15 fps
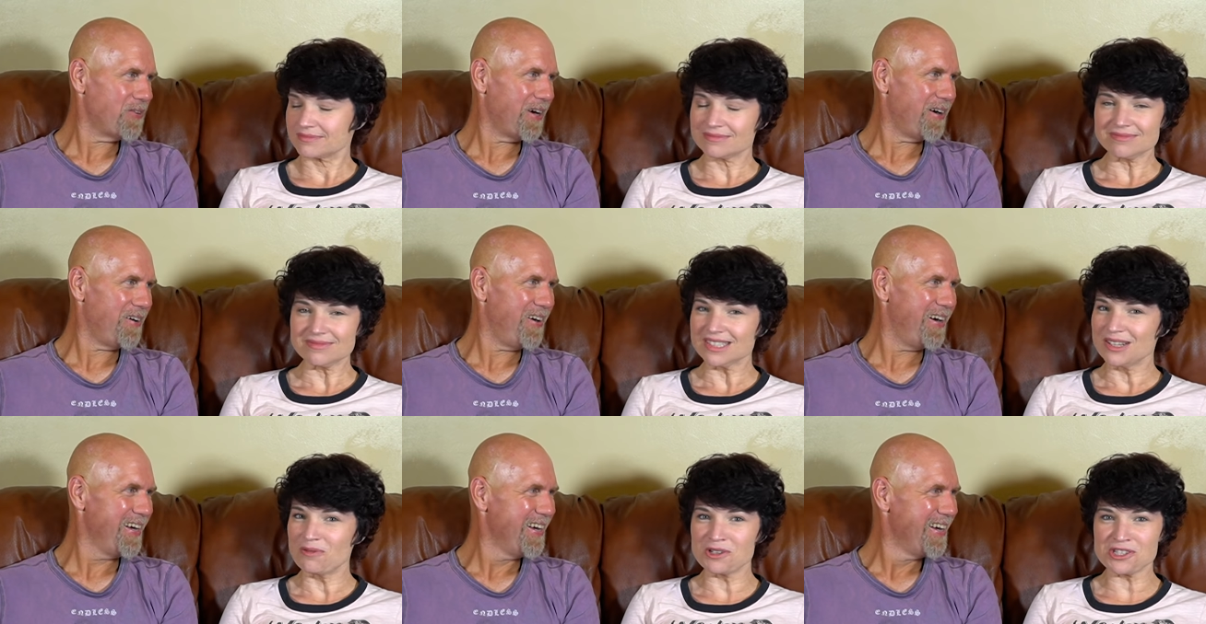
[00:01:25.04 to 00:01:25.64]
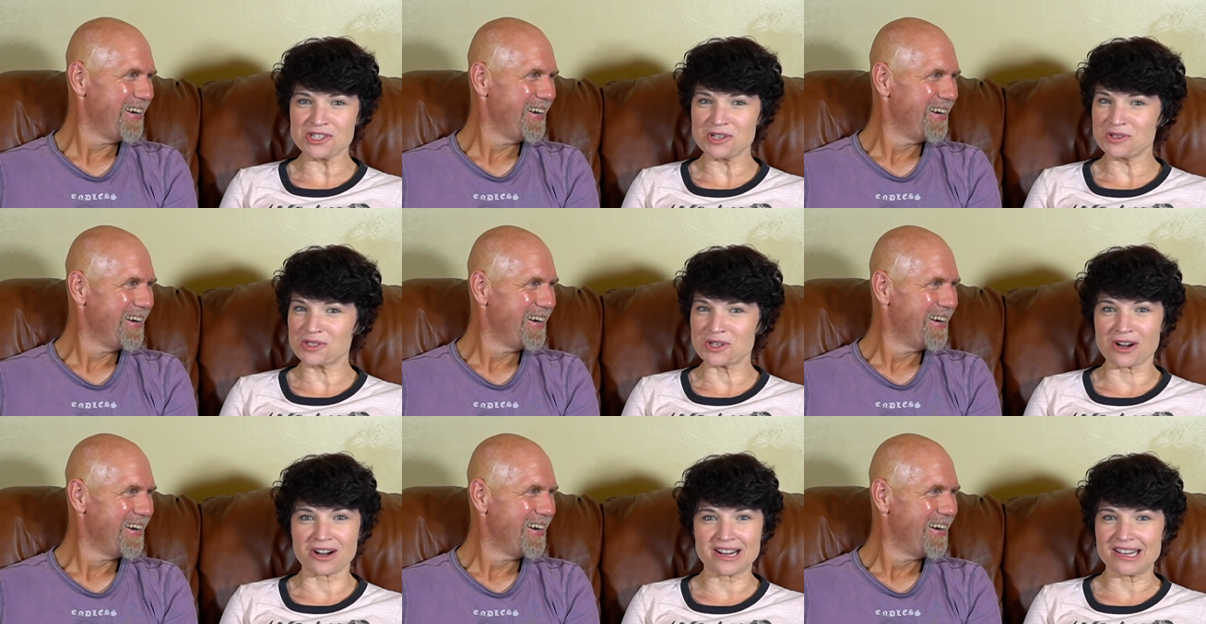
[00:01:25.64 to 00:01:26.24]
Speaker 1: So we're so
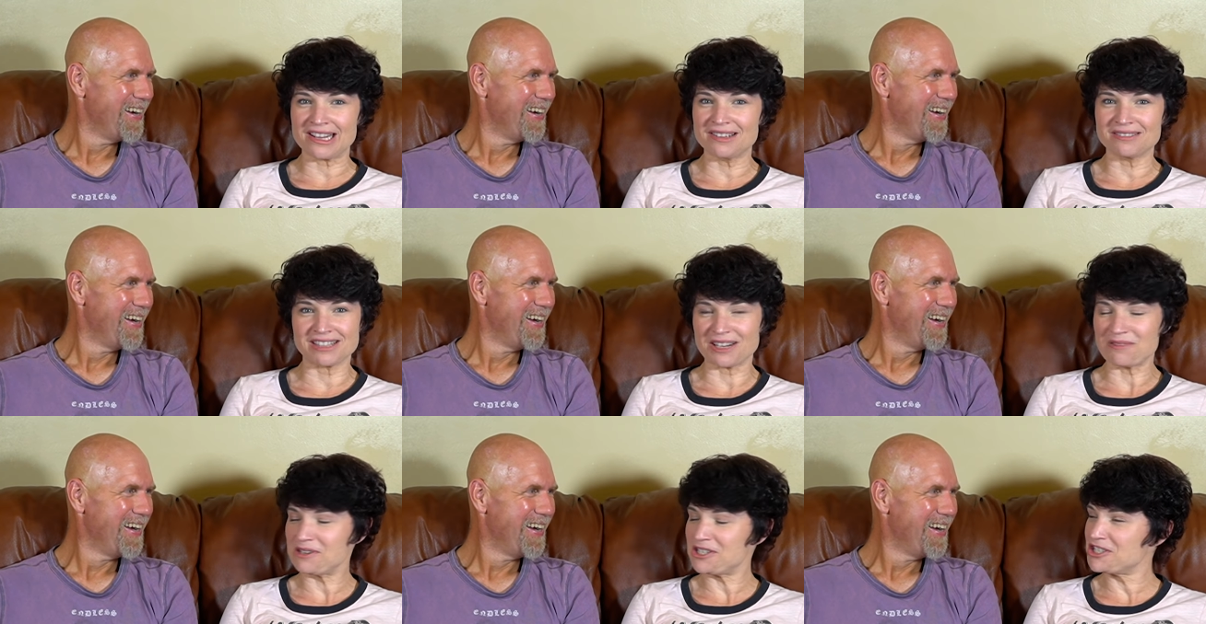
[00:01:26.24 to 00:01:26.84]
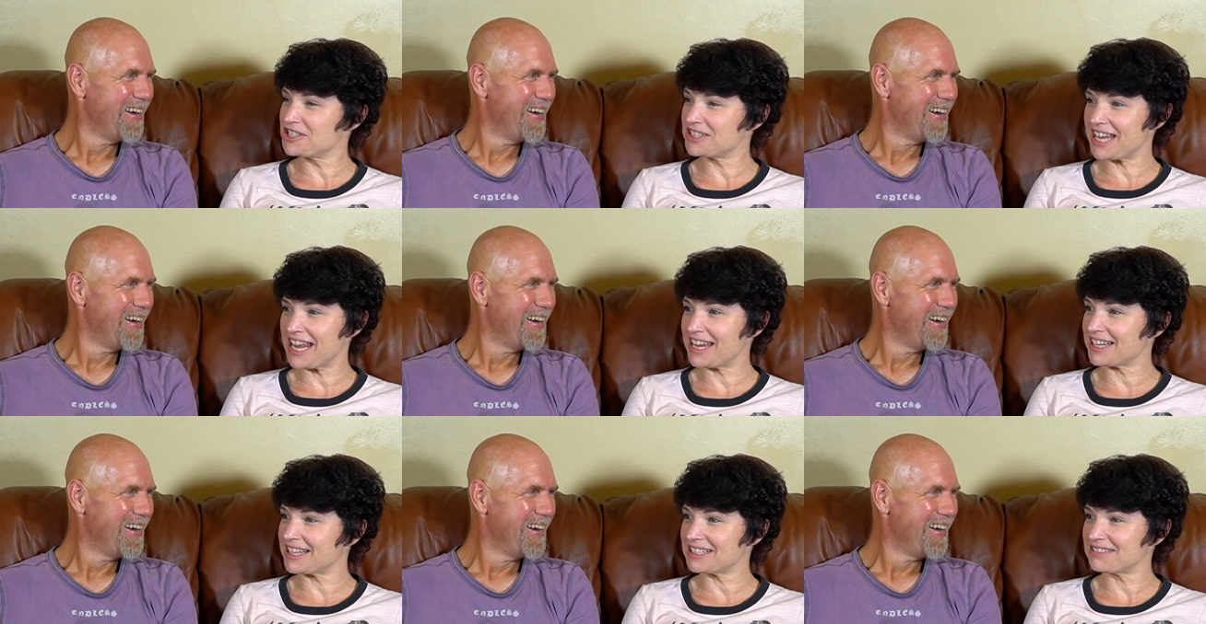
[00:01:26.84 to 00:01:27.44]
sorry. Like, we just
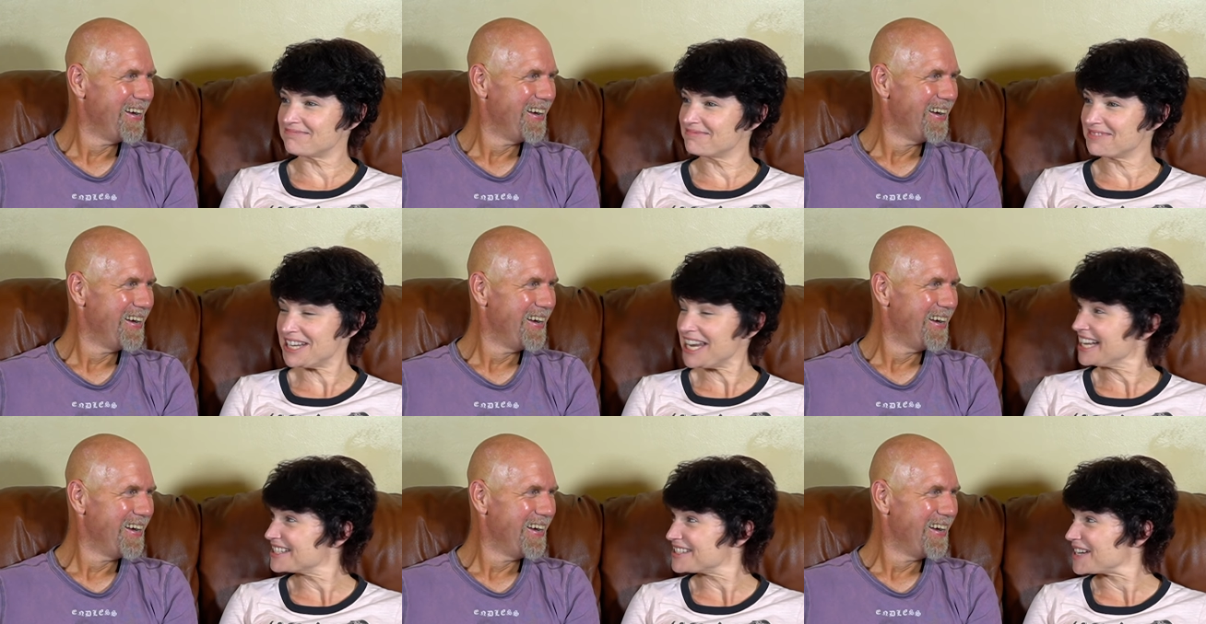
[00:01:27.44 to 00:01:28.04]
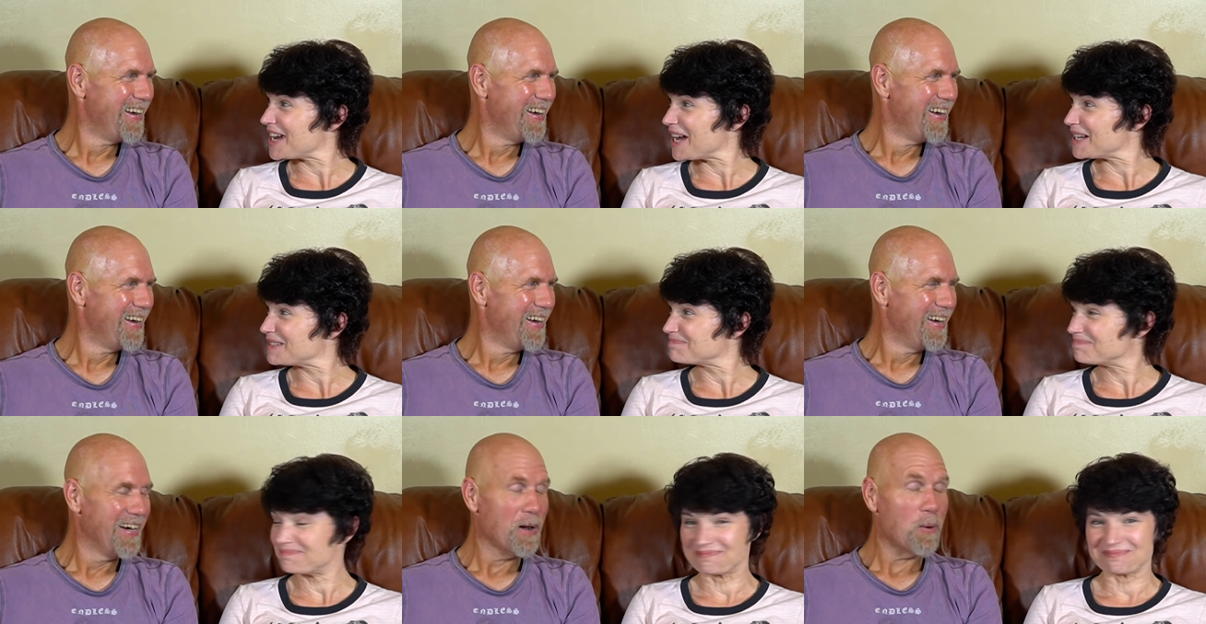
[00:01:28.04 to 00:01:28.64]
can't. We can't stop.
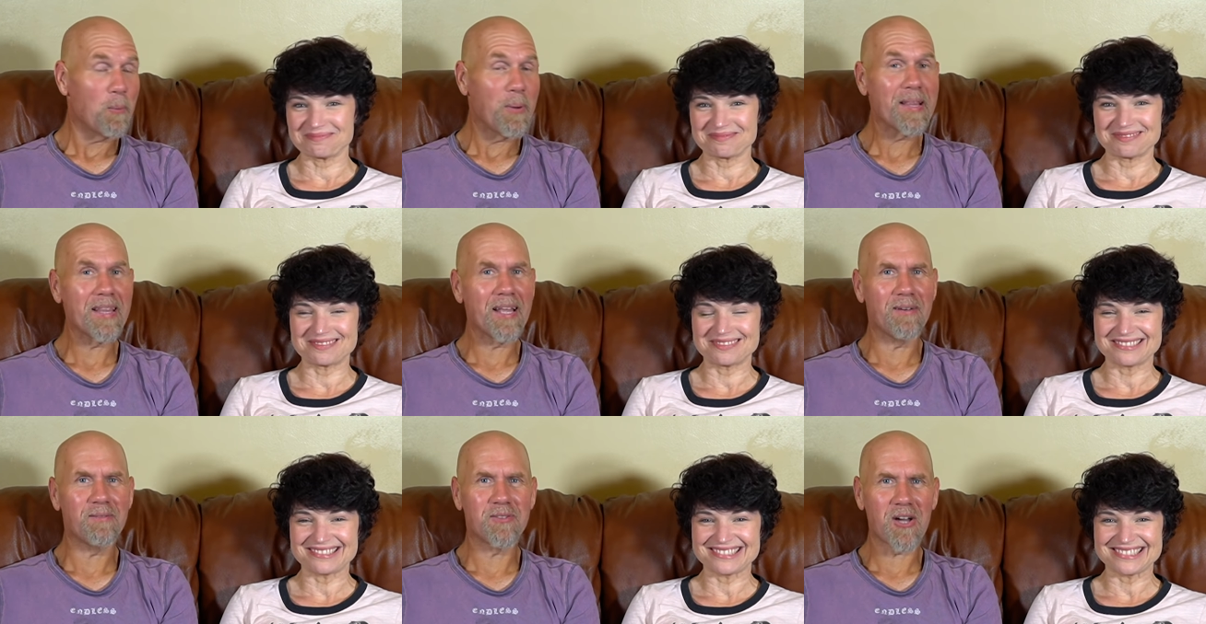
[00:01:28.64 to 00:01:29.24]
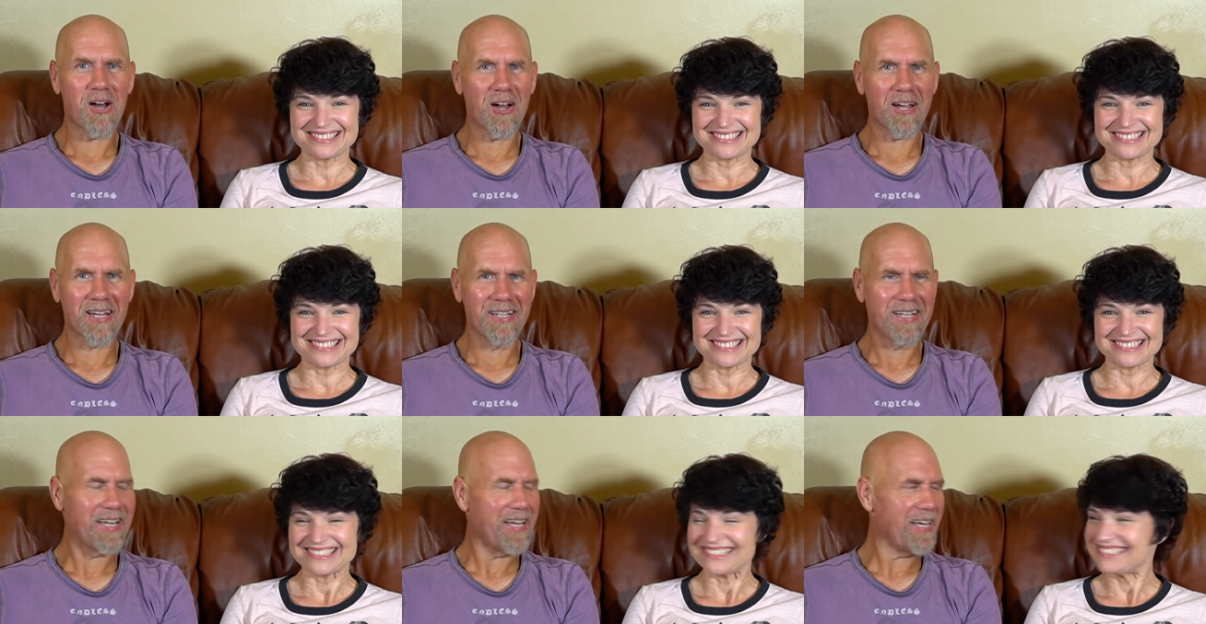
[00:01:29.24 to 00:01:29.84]
Speaker 2: We love talking to